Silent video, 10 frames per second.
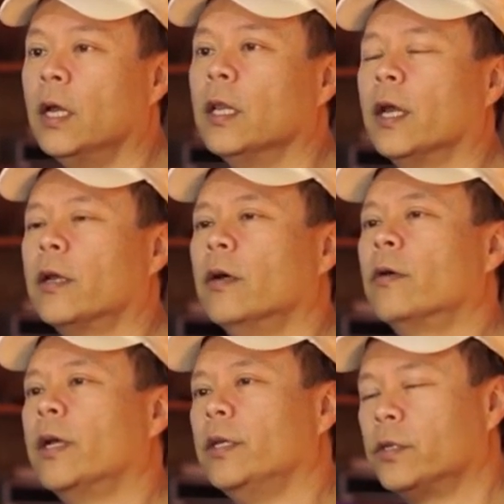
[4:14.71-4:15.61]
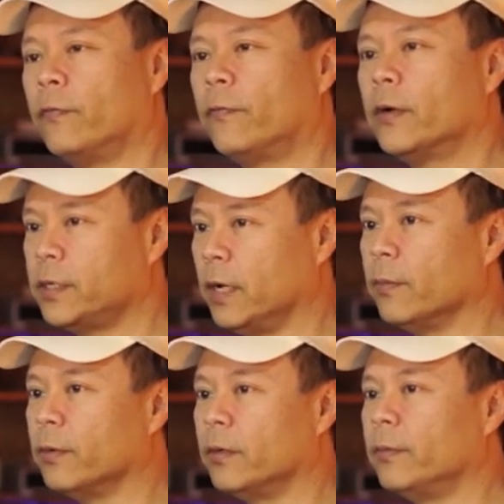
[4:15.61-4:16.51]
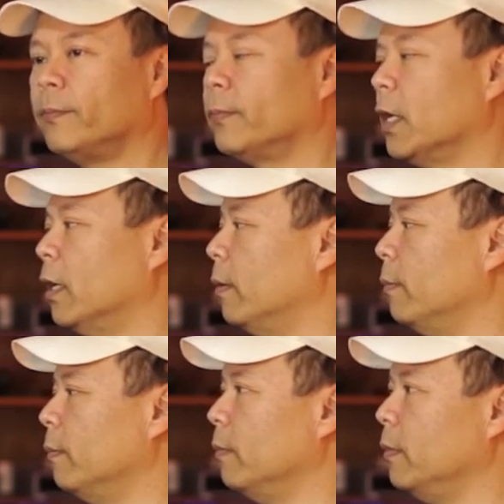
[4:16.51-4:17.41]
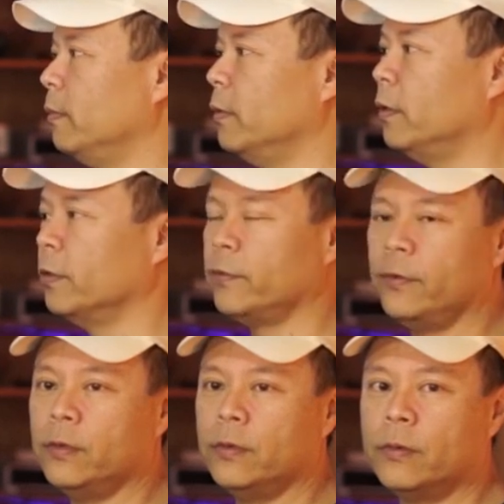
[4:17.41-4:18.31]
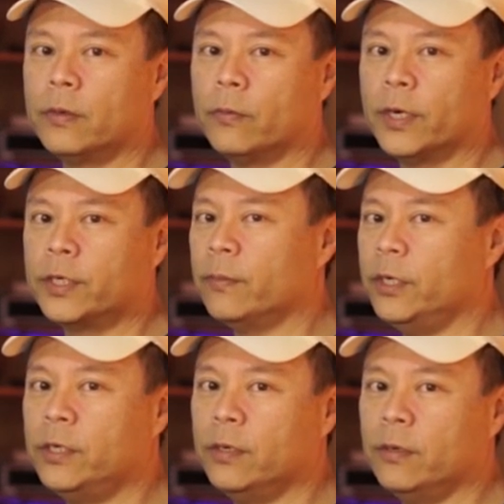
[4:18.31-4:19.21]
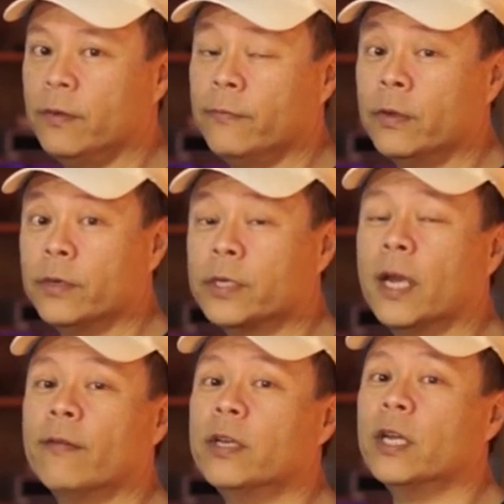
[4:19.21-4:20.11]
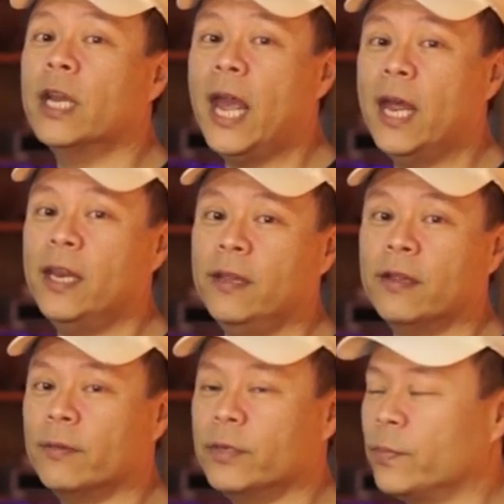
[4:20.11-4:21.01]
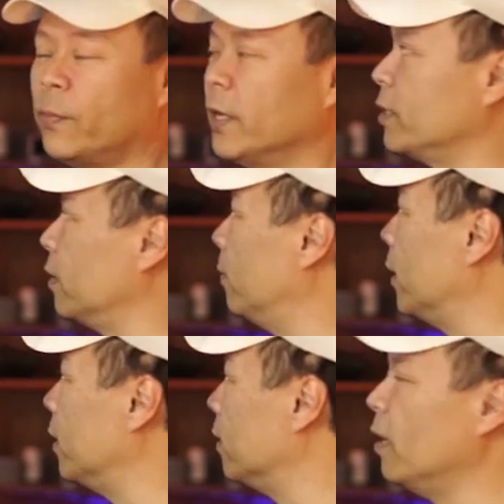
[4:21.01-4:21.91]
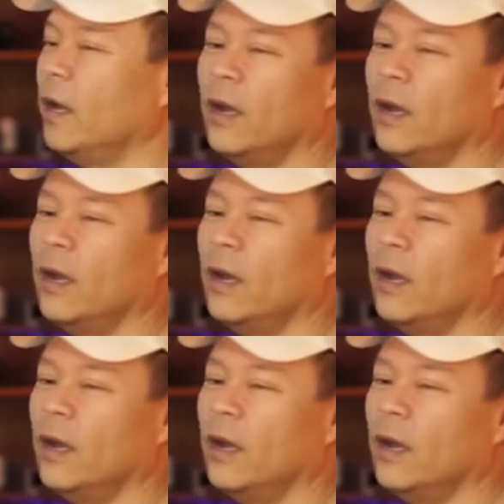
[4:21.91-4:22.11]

Like, okay, so for example... Um, those of you who are watching me shoot have noticed I haven't done anything. I'm just pressing a button.